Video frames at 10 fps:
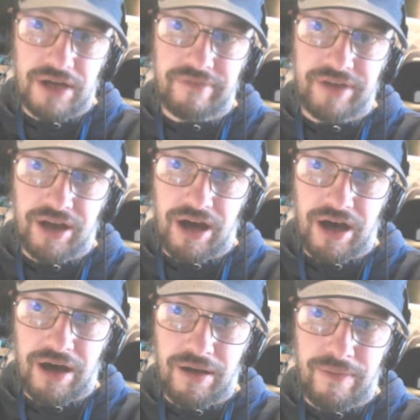of your
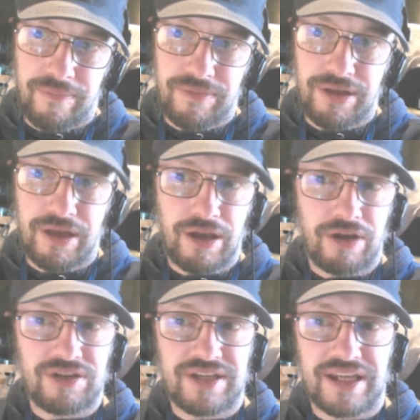car, you're
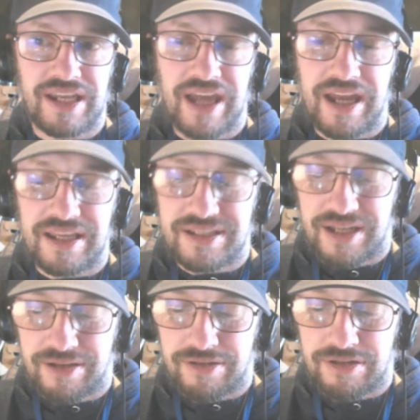not sending any
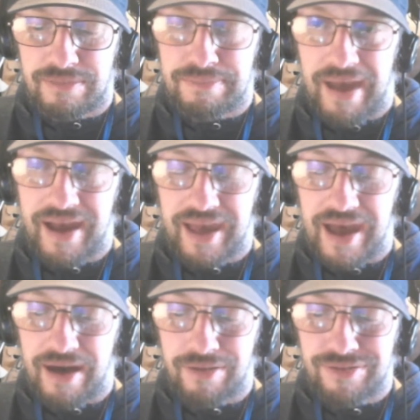signals back
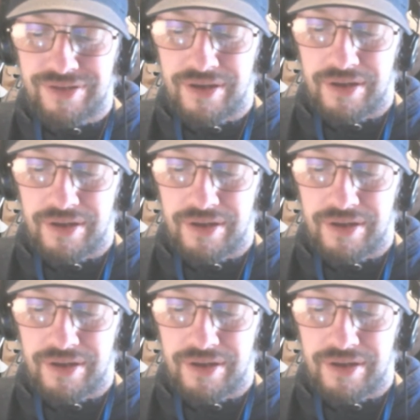out.